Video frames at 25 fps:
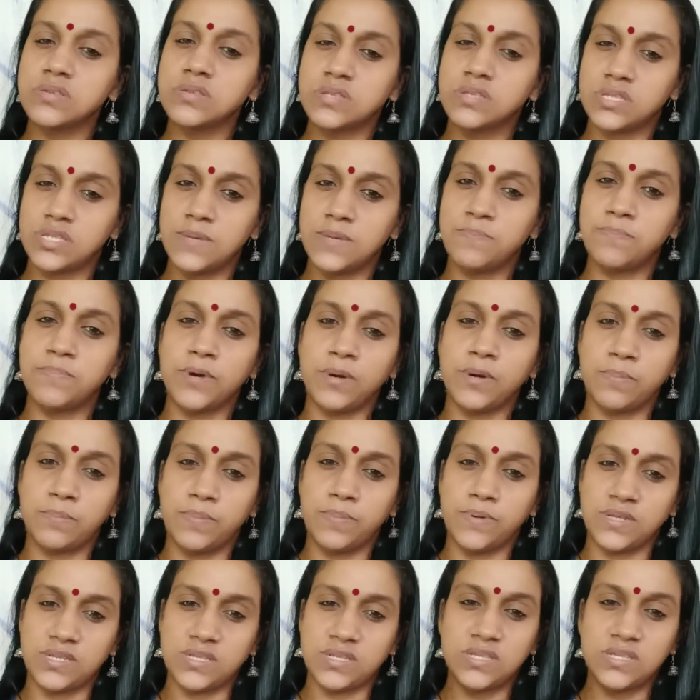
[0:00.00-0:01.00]
the
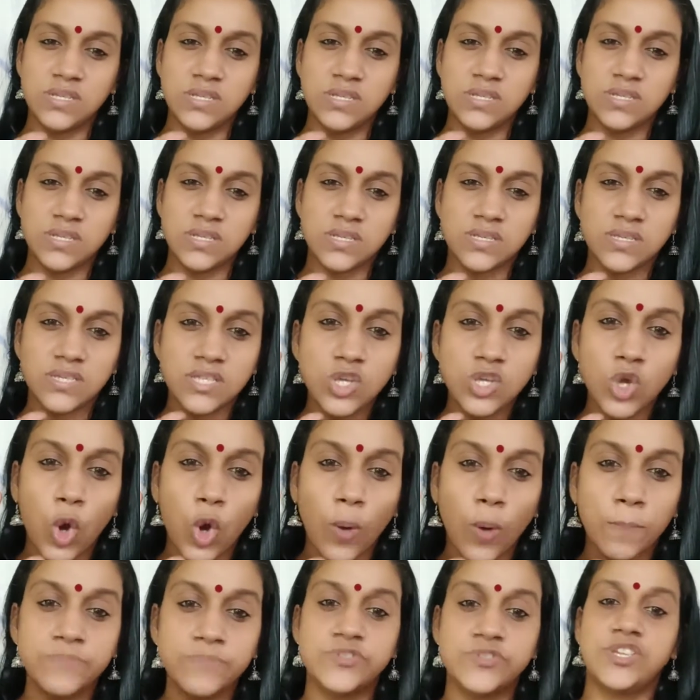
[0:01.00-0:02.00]
purpose, this is the
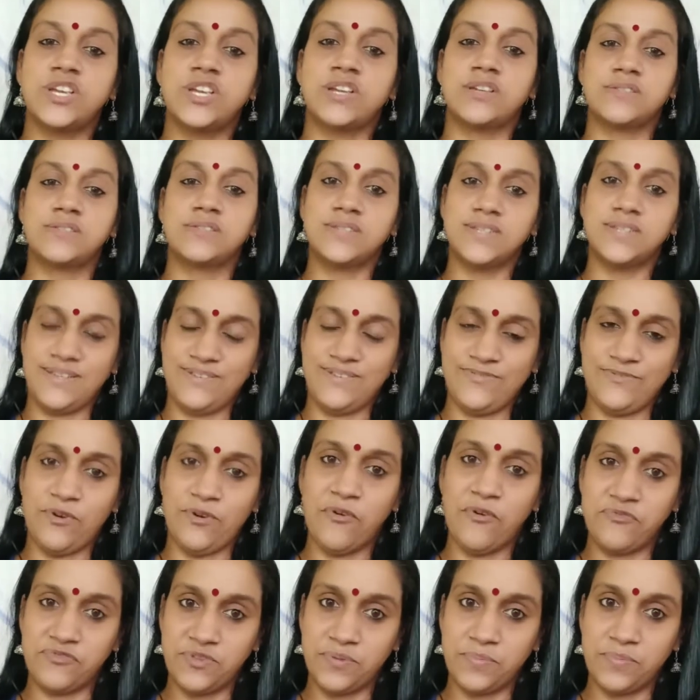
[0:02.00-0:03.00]
objective
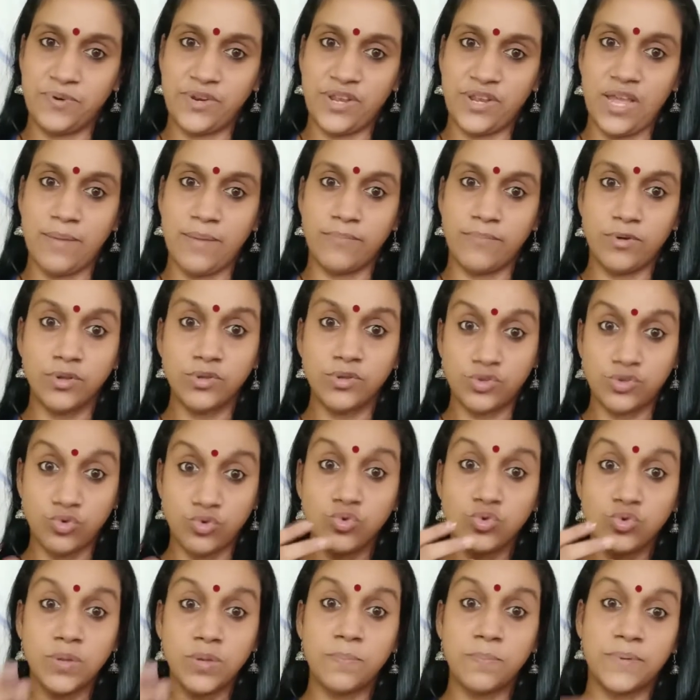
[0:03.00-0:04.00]
of the preamble.
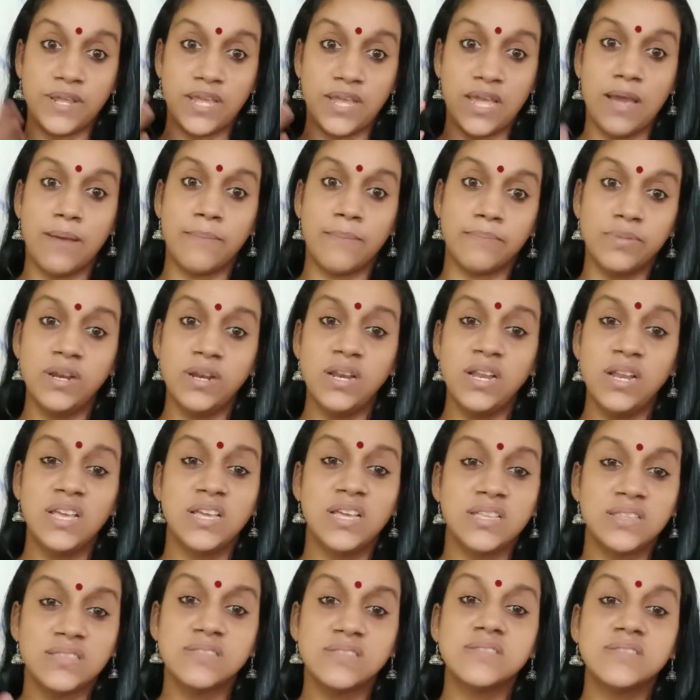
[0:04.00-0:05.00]
Through the preamble,
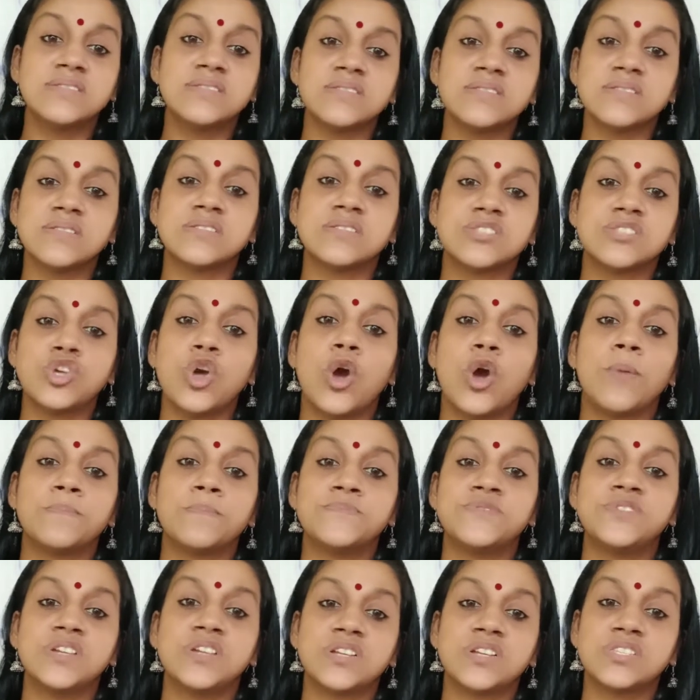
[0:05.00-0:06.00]
this is the
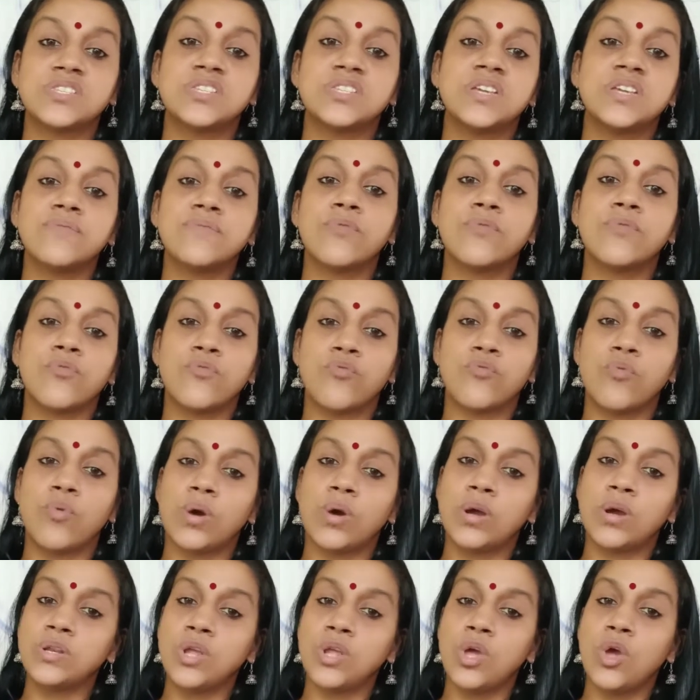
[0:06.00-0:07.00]
objective of
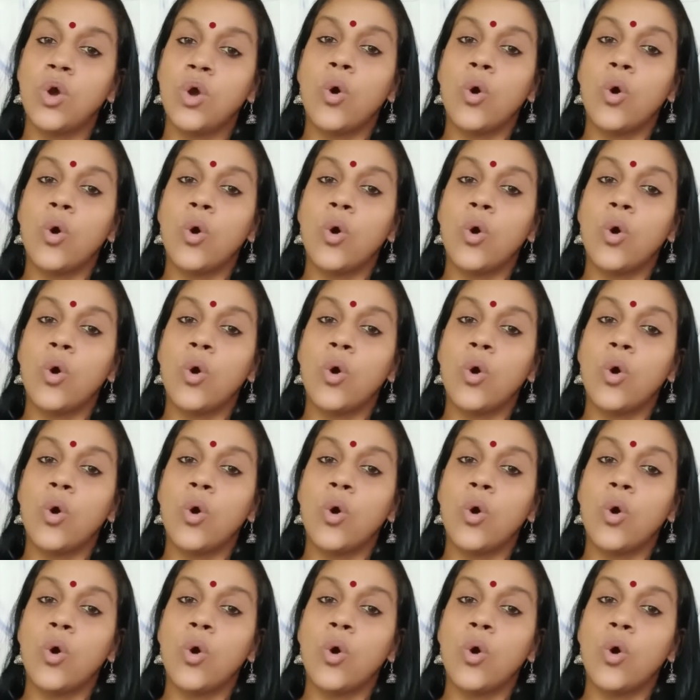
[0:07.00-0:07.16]
what?